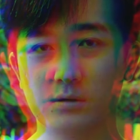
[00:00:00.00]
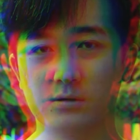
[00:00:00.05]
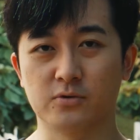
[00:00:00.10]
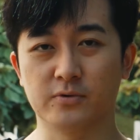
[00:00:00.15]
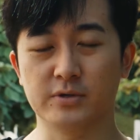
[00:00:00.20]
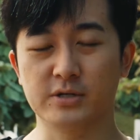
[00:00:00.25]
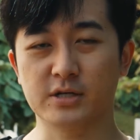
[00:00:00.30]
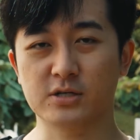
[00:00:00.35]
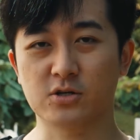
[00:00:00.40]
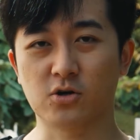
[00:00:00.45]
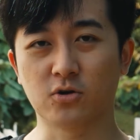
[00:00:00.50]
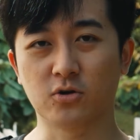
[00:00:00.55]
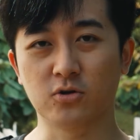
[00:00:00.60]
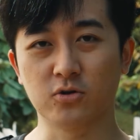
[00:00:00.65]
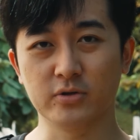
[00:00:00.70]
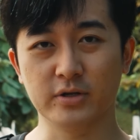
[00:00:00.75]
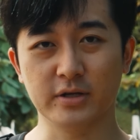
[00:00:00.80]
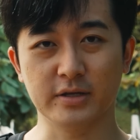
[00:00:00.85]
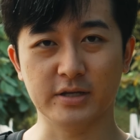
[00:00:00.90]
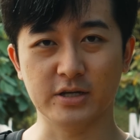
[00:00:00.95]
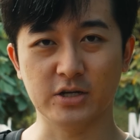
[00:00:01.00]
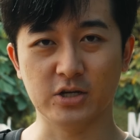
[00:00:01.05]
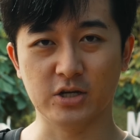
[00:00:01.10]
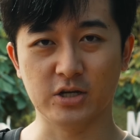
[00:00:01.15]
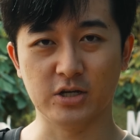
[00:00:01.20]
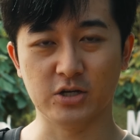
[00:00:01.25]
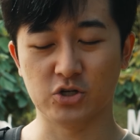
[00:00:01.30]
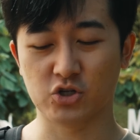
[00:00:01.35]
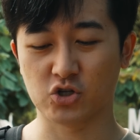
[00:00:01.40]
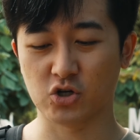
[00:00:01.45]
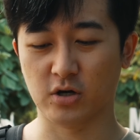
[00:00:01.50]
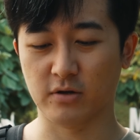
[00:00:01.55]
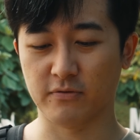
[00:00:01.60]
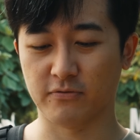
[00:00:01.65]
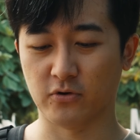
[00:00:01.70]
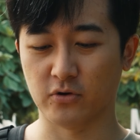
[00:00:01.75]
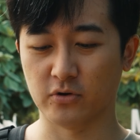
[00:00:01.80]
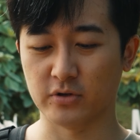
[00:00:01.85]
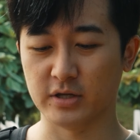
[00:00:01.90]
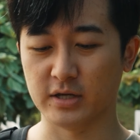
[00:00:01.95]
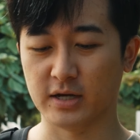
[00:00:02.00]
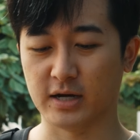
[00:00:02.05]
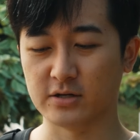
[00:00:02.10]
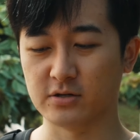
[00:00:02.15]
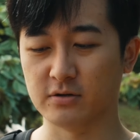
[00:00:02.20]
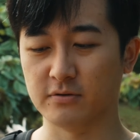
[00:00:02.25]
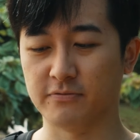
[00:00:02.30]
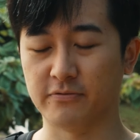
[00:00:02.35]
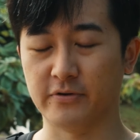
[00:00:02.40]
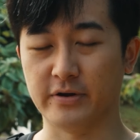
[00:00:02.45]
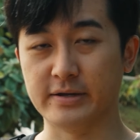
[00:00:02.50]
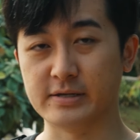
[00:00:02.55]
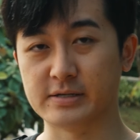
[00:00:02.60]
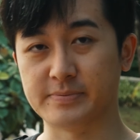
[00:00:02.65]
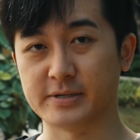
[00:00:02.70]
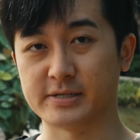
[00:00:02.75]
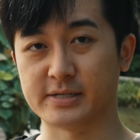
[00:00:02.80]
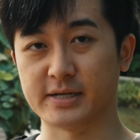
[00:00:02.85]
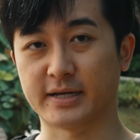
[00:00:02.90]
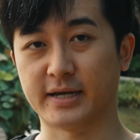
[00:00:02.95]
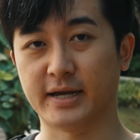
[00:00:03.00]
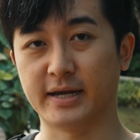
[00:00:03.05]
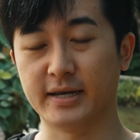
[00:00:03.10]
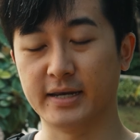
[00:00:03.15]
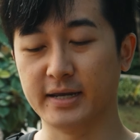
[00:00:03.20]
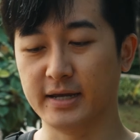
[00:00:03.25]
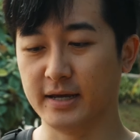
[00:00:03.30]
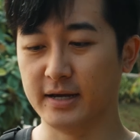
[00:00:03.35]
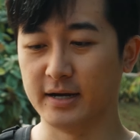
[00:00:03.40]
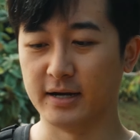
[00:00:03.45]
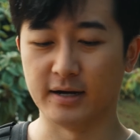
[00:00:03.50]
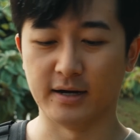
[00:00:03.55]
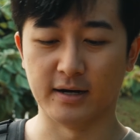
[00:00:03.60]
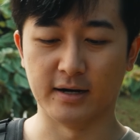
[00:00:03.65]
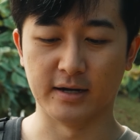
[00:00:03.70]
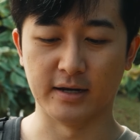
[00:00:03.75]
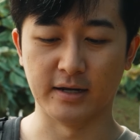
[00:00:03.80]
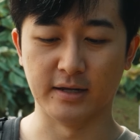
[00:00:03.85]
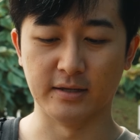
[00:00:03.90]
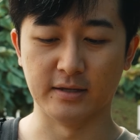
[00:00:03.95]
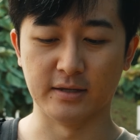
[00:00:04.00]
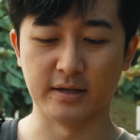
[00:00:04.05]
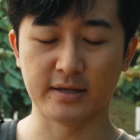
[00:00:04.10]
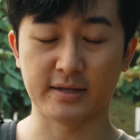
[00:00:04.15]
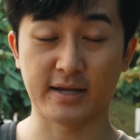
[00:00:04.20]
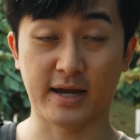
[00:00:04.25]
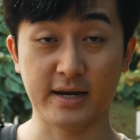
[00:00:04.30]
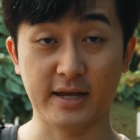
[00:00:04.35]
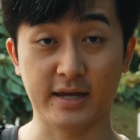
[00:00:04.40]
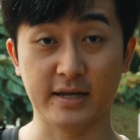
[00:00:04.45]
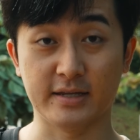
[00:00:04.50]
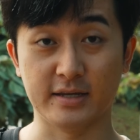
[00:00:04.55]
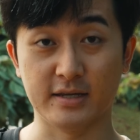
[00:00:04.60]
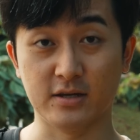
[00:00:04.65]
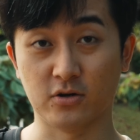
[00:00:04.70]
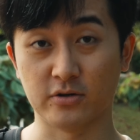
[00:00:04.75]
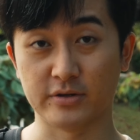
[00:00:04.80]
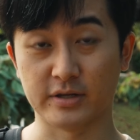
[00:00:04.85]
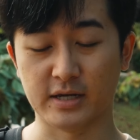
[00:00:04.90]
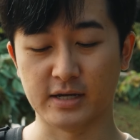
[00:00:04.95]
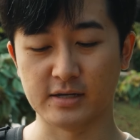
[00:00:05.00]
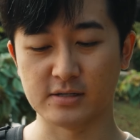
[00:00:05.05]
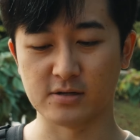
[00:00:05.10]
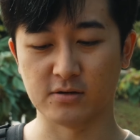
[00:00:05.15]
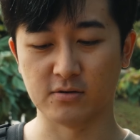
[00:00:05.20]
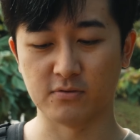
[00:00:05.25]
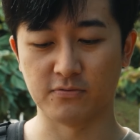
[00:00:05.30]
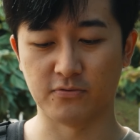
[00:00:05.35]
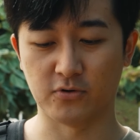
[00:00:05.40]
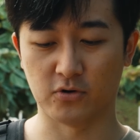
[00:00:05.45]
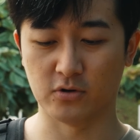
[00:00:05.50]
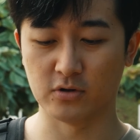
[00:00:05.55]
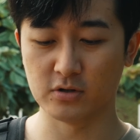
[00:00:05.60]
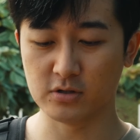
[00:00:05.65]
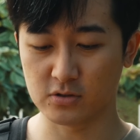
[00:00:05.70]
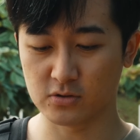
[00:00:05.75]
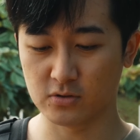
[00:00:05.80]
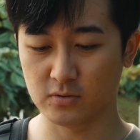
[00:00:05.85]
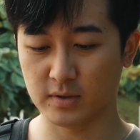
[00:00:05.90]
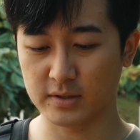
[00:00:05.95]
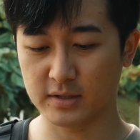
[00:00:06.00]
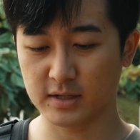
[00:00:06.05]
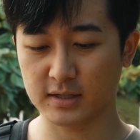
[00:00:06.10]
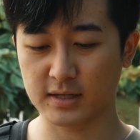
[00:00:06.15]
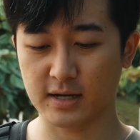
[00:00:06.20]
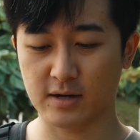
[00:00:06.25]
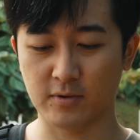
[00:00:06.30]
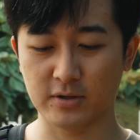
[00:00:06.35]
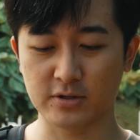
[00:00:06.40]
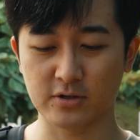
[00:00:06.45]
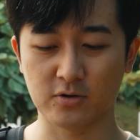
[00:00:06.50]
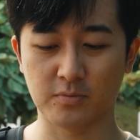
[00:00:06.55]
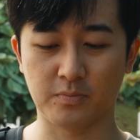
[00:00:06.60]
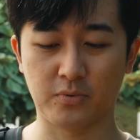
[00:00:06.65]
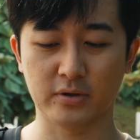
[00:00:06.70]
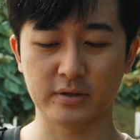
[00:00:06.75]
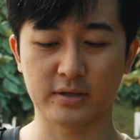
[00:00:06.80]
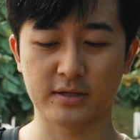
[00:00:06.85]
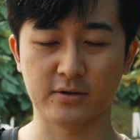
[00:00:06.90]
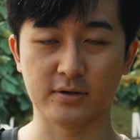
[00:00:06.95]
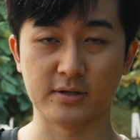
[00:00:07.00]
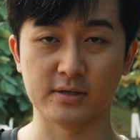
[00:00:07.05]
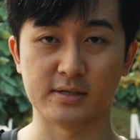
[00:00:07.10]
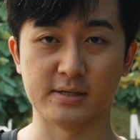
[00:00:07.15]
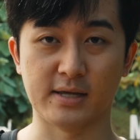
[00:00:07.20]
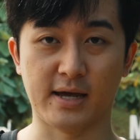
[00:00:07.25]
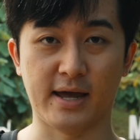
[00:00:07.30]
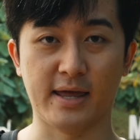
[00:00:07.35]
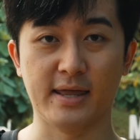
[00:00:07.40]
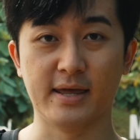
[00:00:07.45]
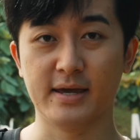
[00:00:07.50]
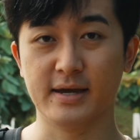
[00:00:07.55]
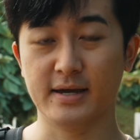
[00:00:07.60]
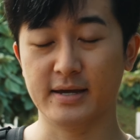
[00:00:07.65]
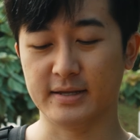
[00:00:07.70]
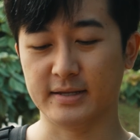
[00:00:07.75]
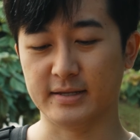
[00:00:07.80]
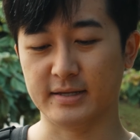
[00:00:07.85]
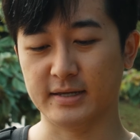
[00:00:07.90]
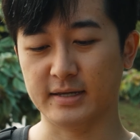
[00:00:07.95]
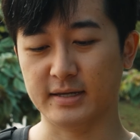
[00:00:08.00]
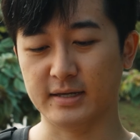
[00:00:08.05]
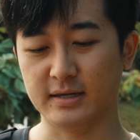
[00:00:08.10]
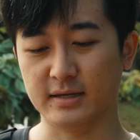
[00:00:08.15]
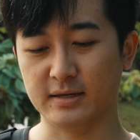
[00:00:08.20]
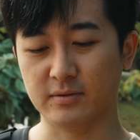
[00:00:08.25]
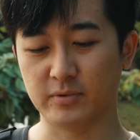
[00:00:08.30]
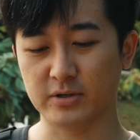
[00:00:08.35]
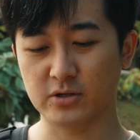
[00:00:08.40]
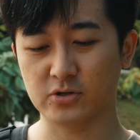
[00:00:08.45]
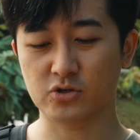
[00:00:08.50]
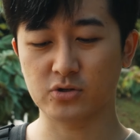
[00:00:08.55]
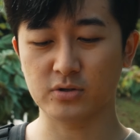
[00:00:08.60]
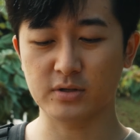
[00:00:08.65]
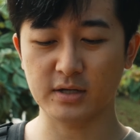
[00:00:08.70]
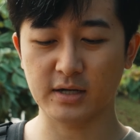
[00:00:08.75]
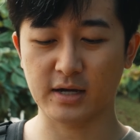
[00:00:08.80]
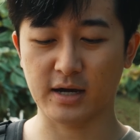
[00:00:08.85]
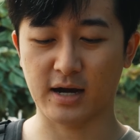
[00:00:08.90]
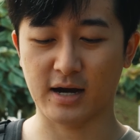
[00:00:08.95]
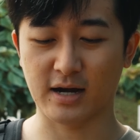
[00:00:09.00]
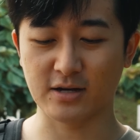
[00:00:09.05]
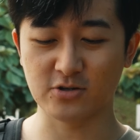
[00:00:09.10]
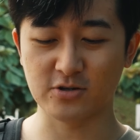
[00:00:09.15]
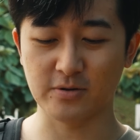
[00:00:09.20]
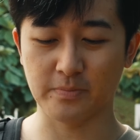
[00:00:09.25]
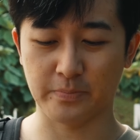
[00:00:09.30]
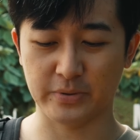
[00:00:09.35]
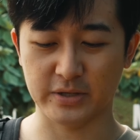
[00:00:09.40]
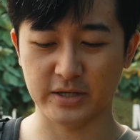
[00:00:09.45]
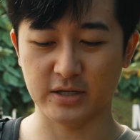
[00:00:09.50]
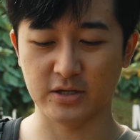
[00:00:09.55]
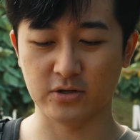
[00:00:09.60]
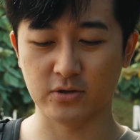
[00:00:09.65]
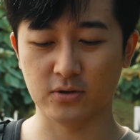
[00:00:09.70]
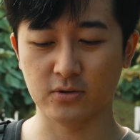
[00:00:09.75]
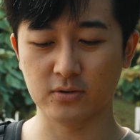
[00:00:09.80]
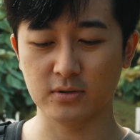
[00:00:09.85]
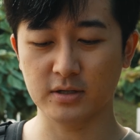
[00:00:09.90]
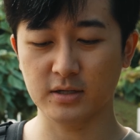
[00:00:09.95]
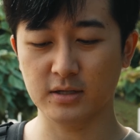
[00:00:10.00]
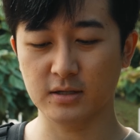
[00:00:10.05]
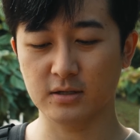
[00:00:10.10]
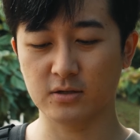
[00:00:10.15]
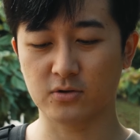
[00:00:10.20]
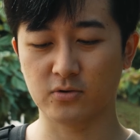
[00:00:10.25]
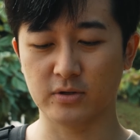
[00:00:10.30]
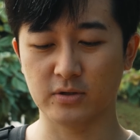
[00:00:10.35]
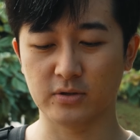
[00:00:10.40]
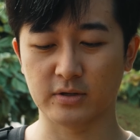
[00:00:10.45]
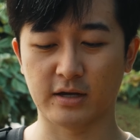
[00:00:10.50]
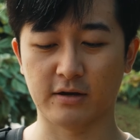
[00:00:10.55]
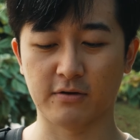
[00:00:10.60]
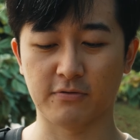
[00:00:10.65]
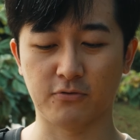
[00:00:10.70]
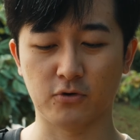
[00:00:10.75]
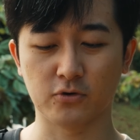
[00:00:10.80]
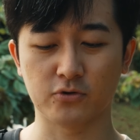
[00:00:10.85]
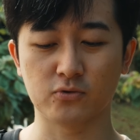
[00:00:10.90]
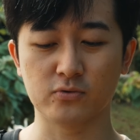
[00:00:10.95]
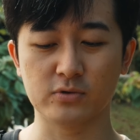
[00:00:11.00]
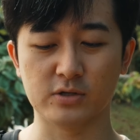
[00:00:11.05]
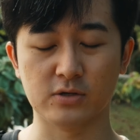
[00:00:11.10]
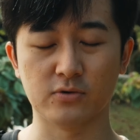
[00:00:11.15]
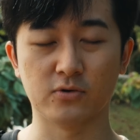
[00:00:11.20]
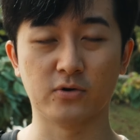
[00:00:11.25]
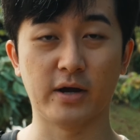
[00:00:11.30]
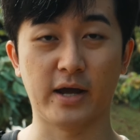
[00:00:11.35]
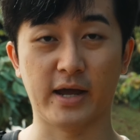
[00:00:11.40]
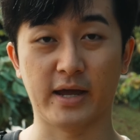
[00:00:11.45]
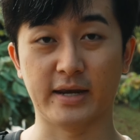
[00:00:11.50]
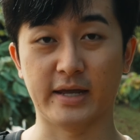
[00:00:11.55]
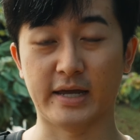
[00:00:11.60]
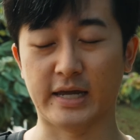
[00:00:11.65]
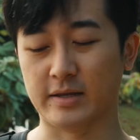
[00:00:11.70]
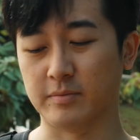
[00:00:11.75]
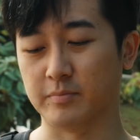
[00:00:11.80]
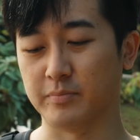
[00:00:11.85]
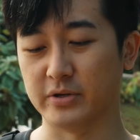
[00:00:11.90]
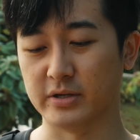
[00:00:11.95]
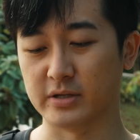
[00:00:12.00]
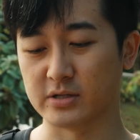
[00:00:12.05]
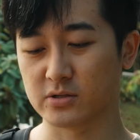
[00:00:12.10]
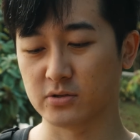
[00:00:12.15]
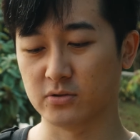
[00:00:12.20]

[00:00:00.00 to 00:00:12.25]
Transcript: So we just concluded the shot for the 100 frames per second uh, in 1080 on the A7 IV. So one thing that I wanted to point out is that the, when you're shooting at 100p, you're only going to get 420 and 8-bit.